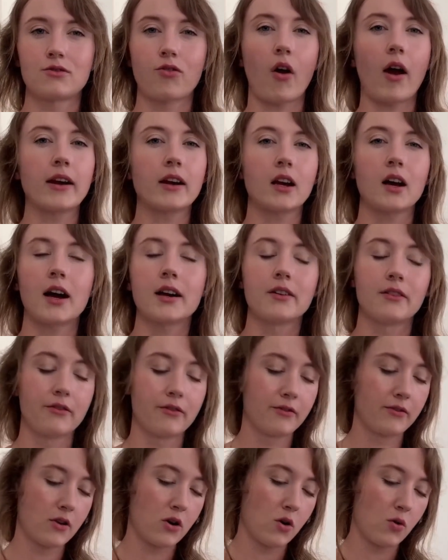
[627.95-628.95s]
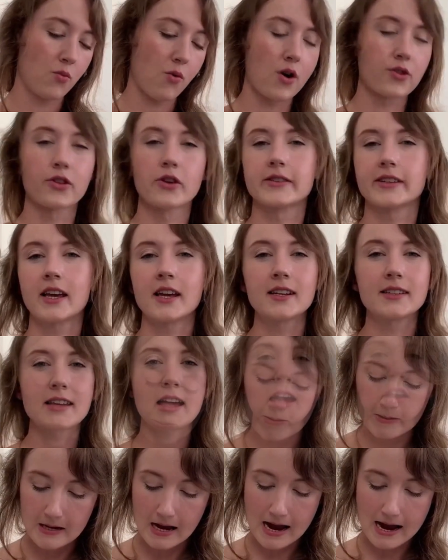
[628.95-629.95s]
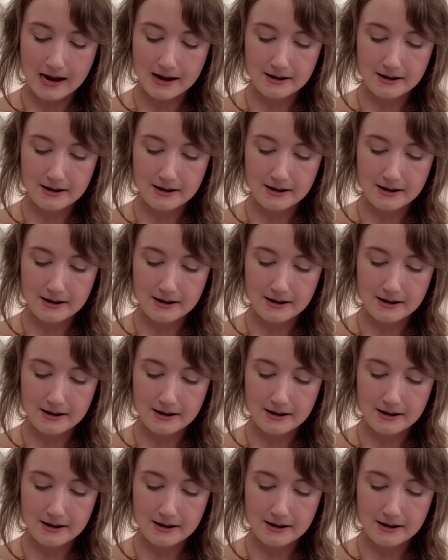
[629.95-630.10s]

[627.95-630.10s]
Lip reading: trying to kind of work those kinks out.